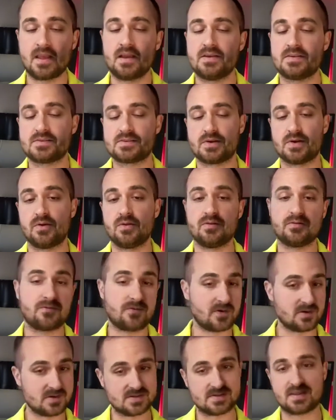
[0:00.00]
So the
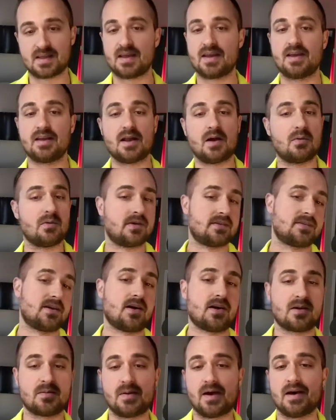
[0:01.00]
first thing I want to talk
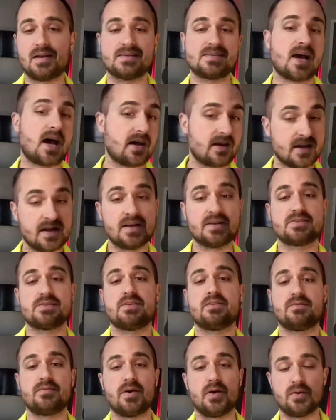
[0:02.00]
about is how to answer the
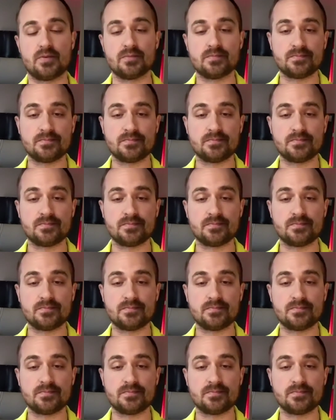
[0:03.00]
phone.